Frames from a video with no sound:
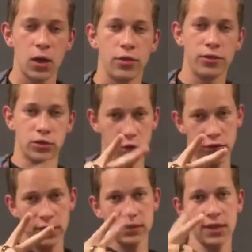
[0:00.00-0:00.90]
There's two
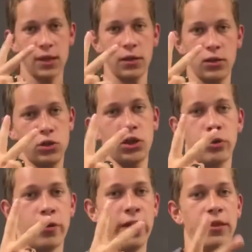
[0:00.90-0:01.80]
things that
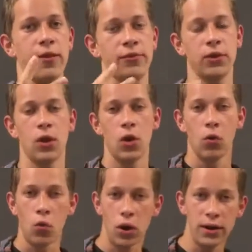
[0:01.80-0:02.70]
generate lift.
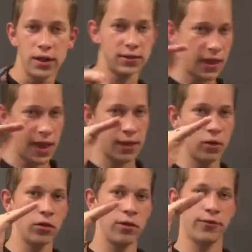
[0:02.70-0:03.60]
One is the
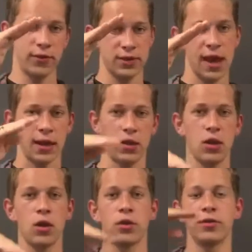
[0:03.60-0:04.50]
angle of attack,
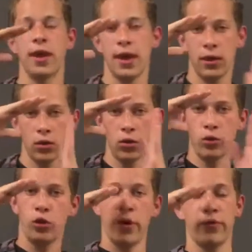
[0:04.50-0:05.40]
the
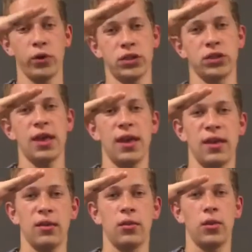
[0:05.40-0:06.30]
angle of which the
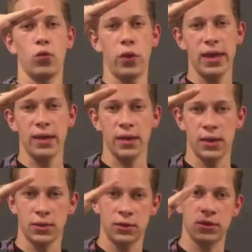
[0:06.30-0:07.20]
wing
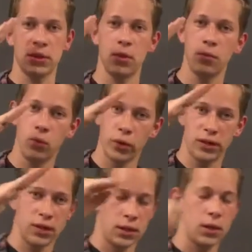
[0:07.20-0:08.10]
is
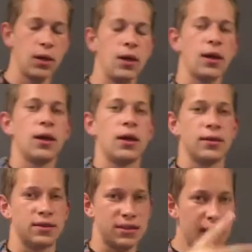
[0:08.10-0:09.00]
pointed.
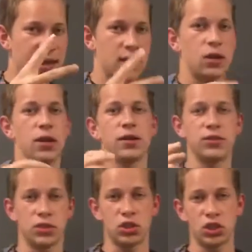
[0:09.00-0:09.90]
Second
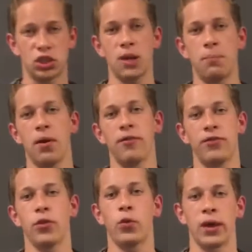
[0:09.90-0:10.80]
is the shape of
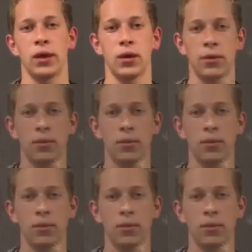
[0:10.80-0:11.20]
the wing.